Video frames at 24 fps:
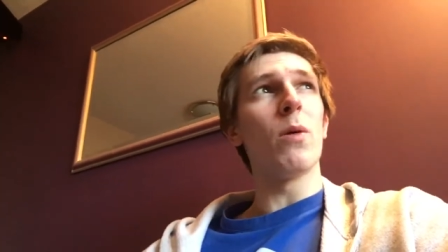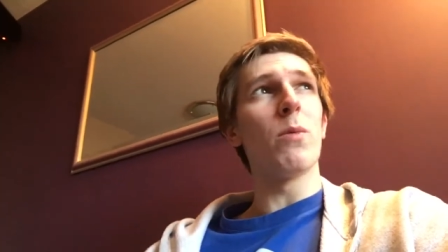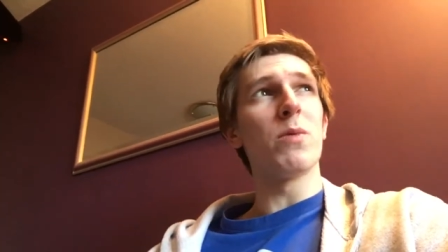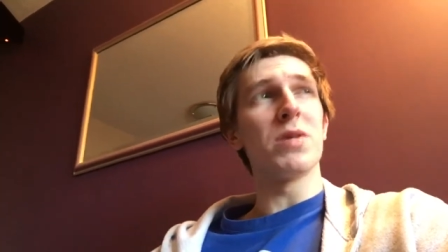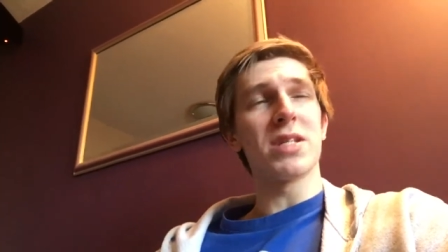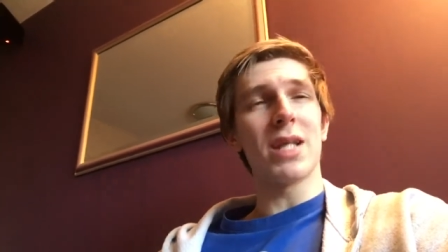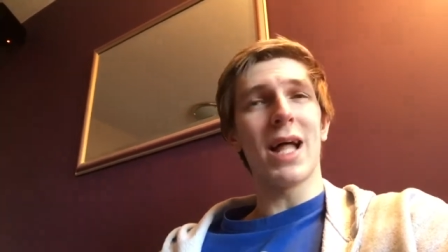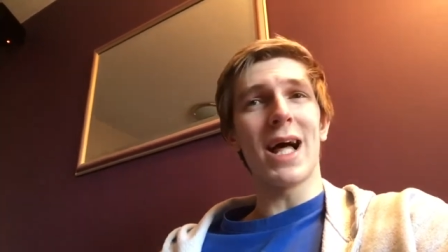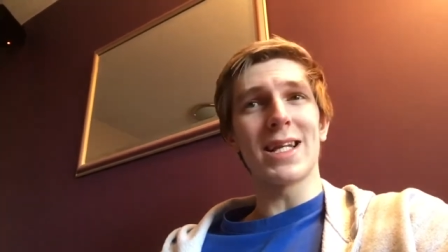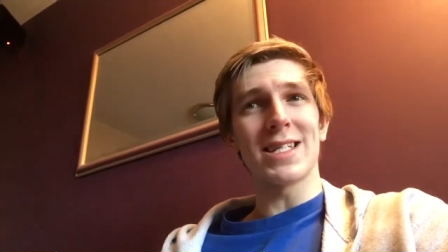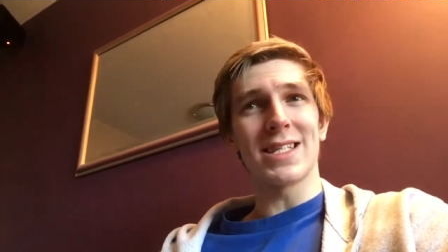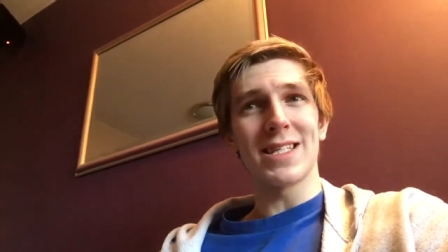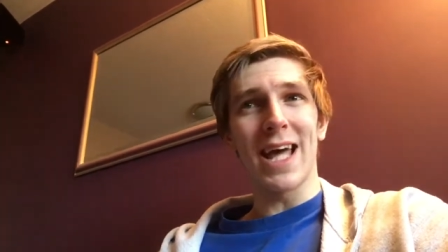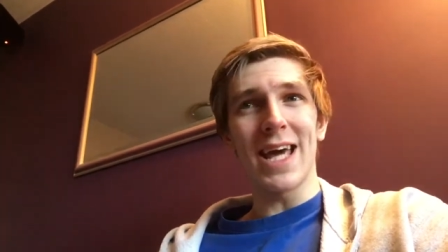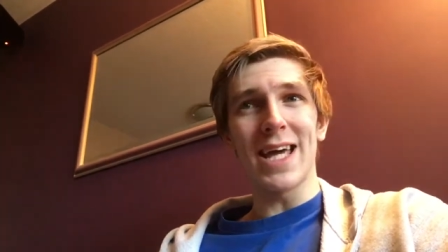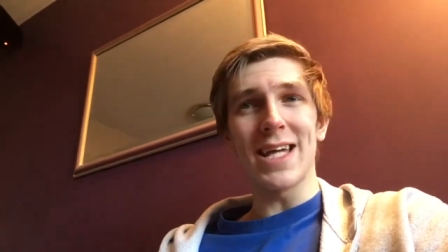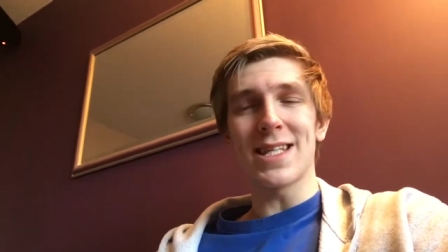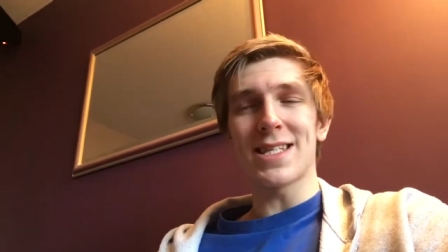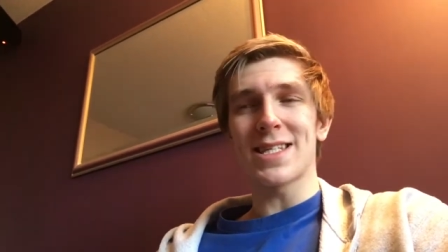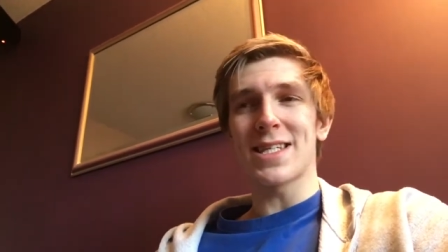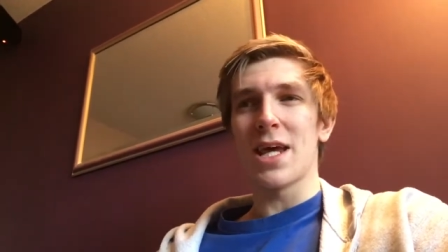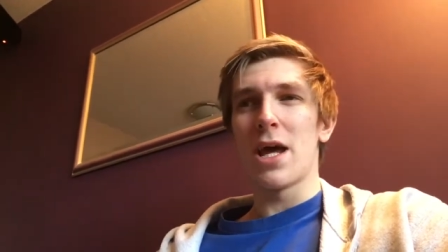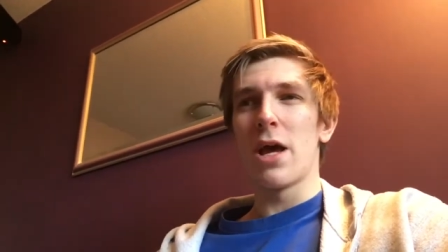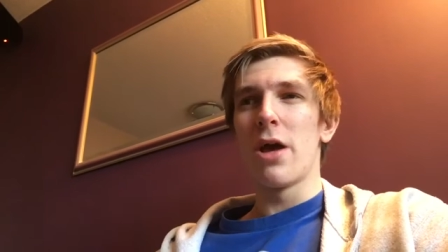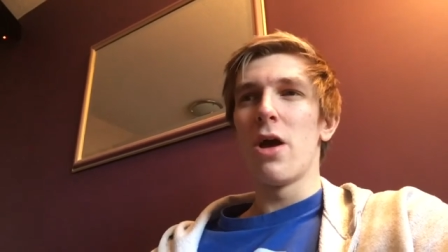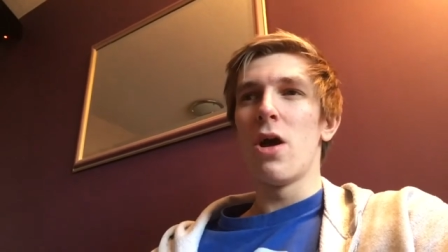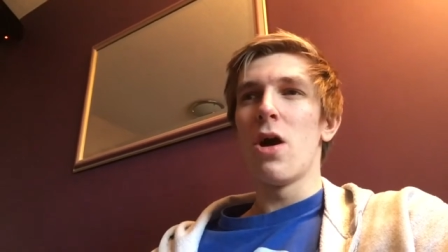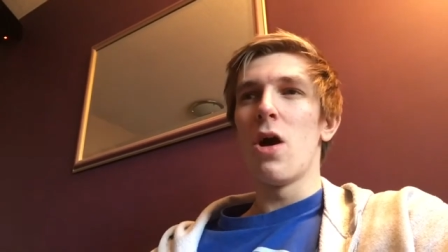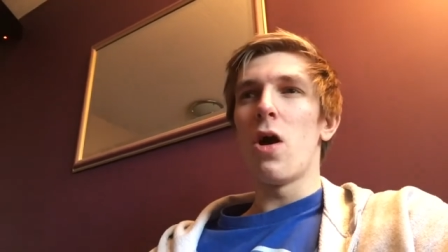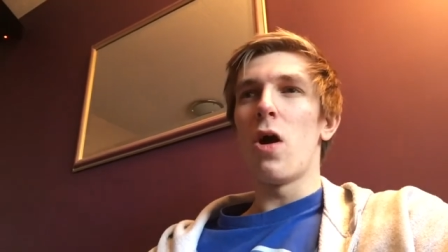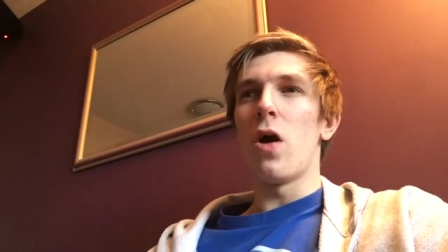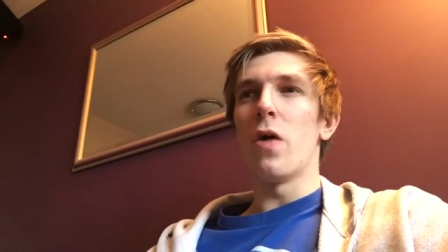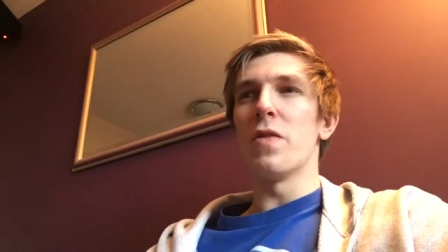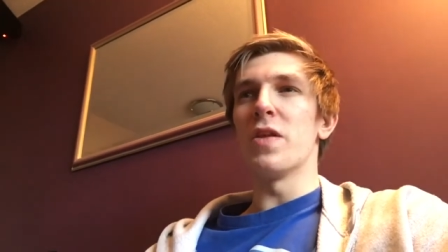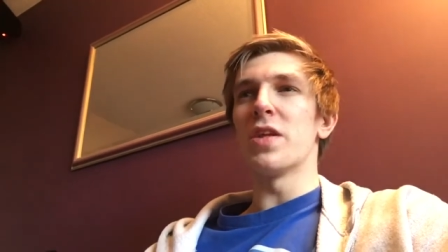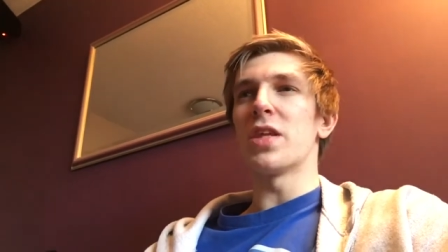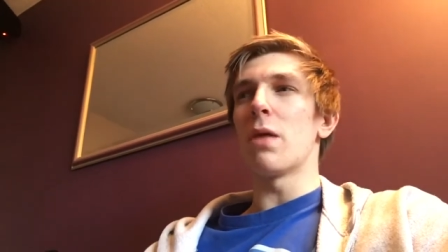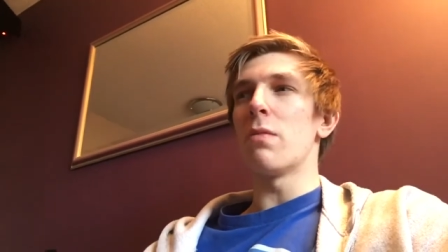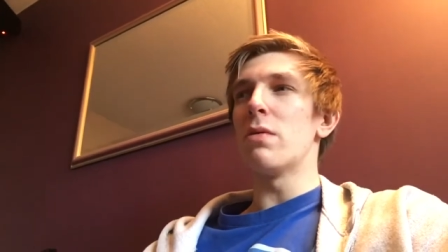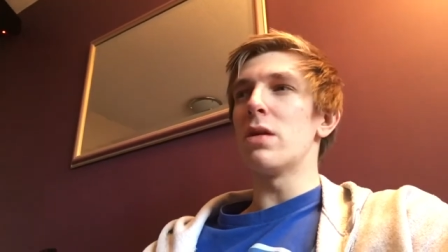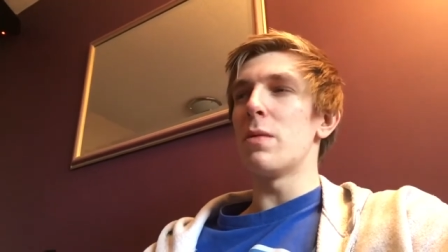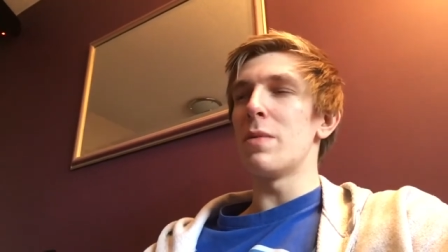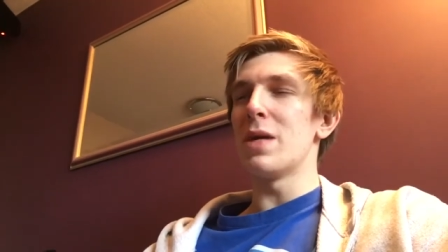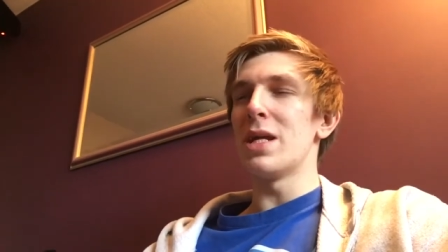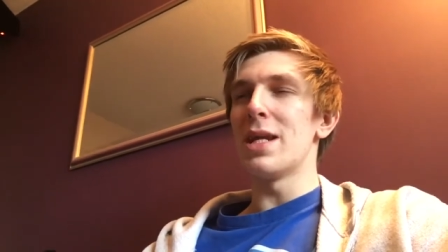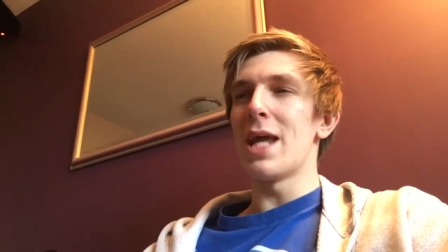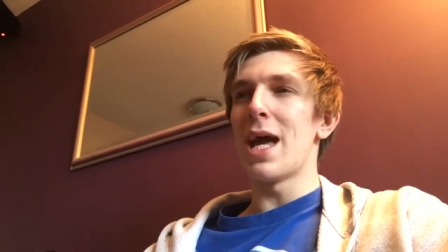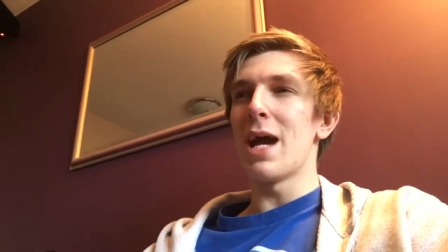It was last night on the W
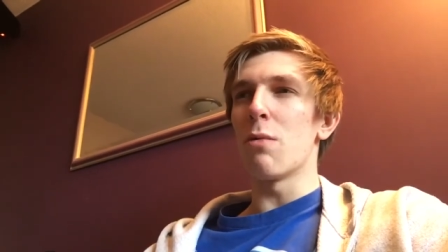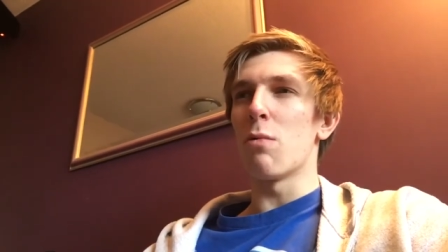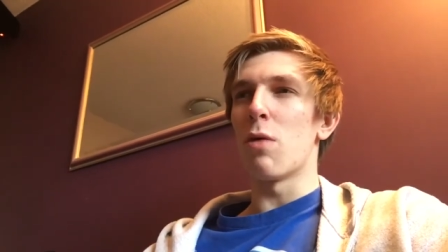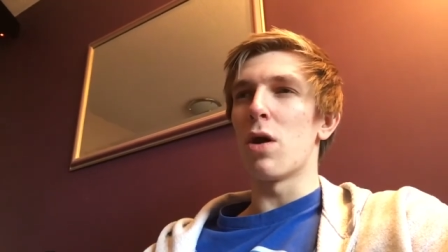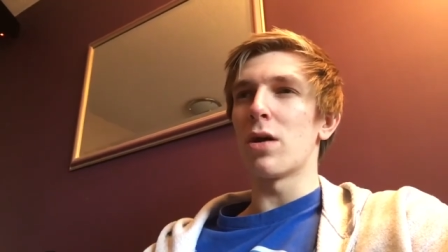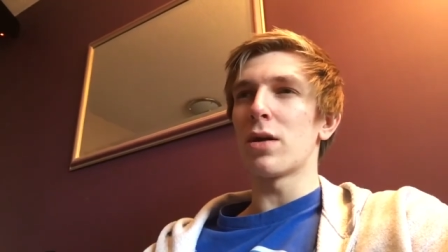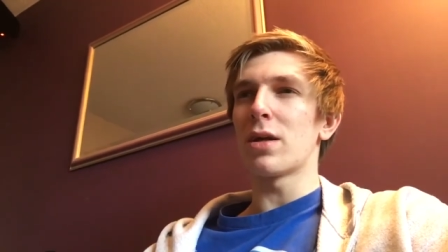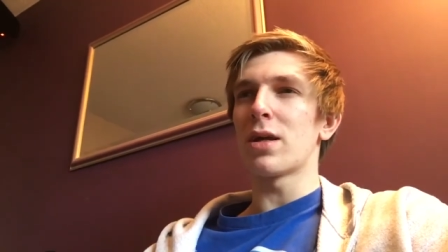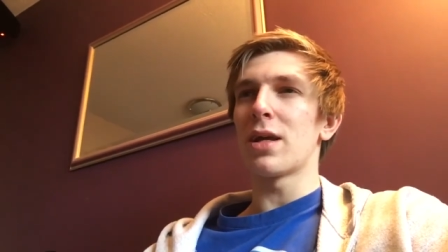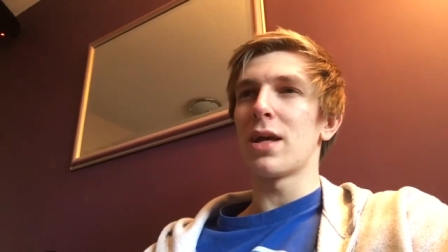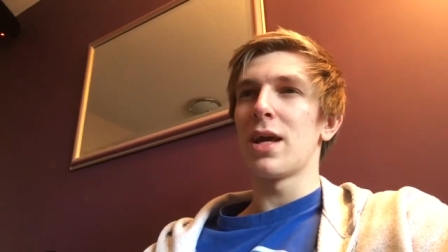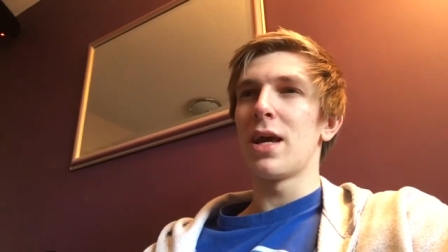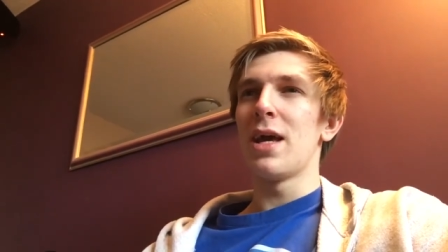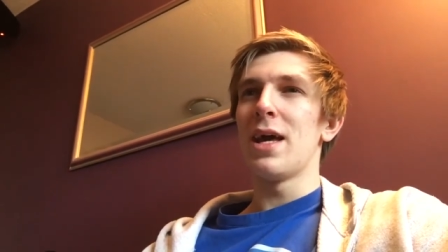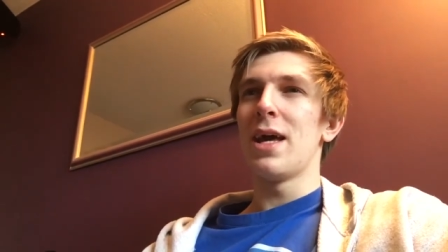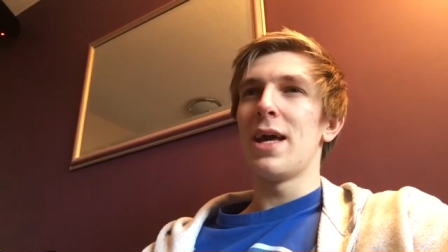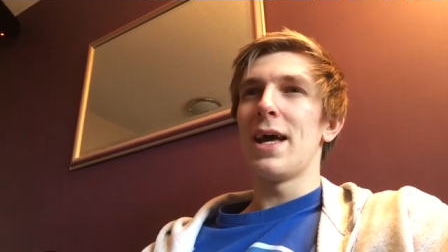W E Network,